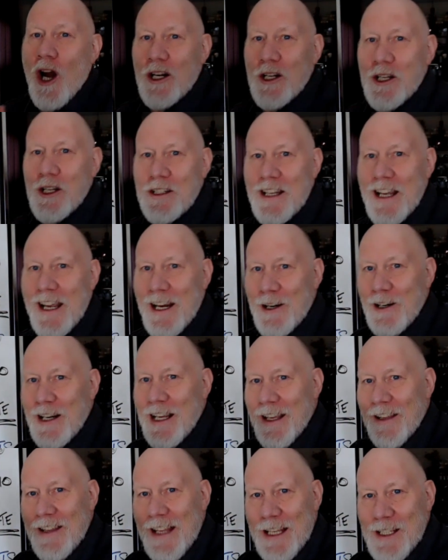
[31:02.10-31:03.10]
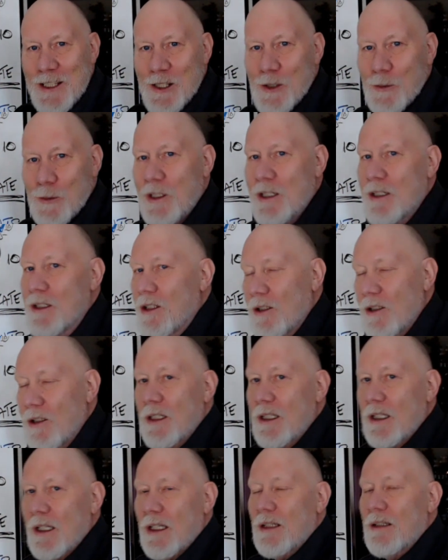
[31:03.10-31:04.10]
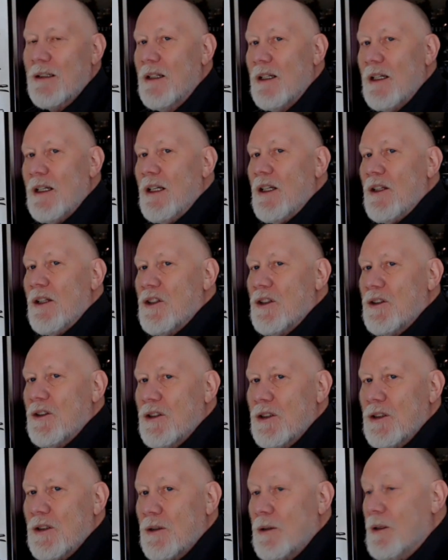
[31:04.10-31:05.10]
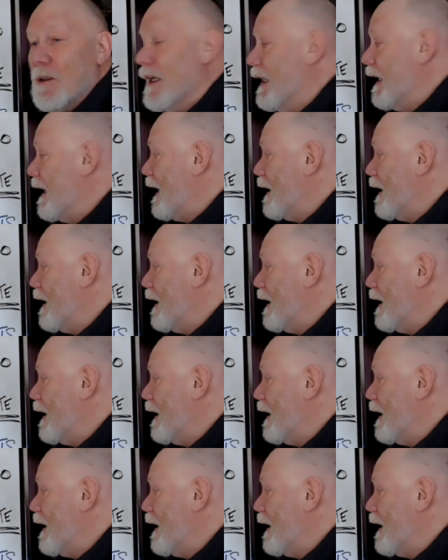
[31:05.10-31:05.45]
extraordinary. That's what you're looking to do.